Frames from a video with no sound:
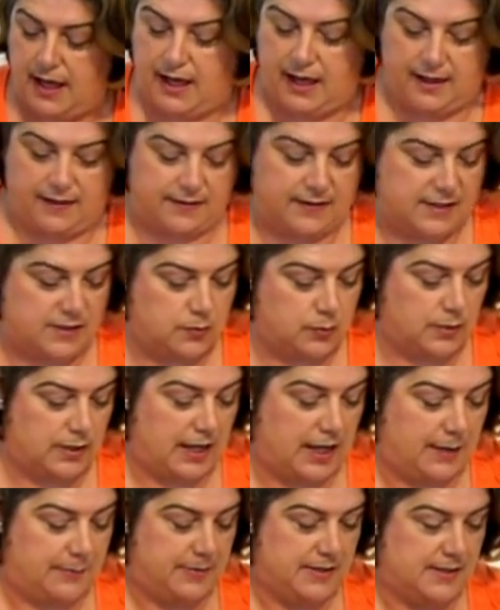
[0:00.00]
and this one
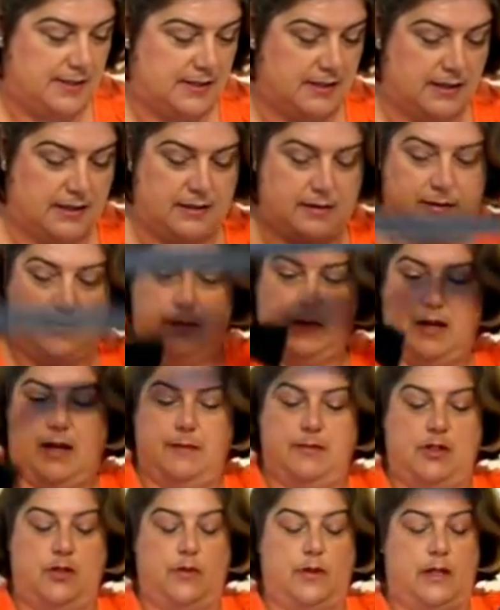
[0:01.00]
happens to,
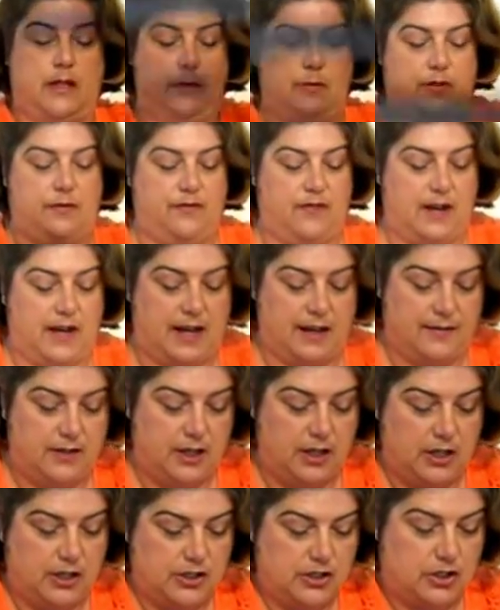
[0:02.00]
I'm doing it with five.
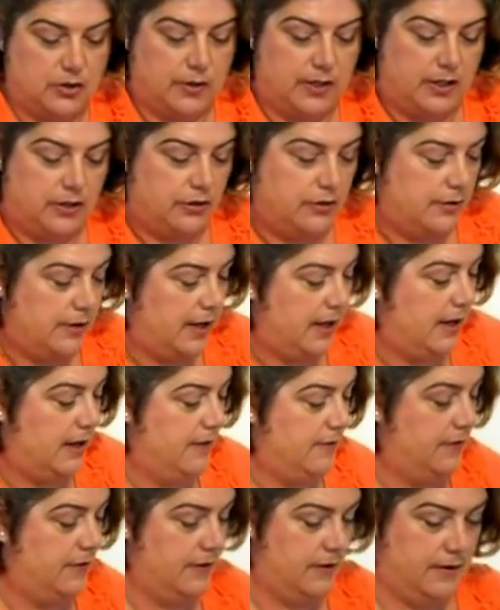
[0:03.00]
So here you
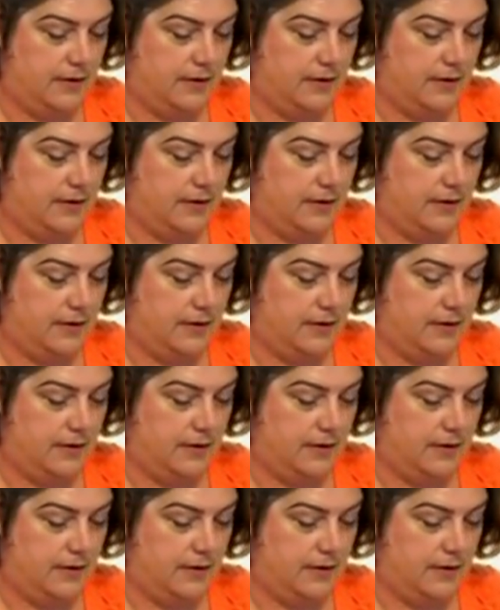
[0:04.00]
have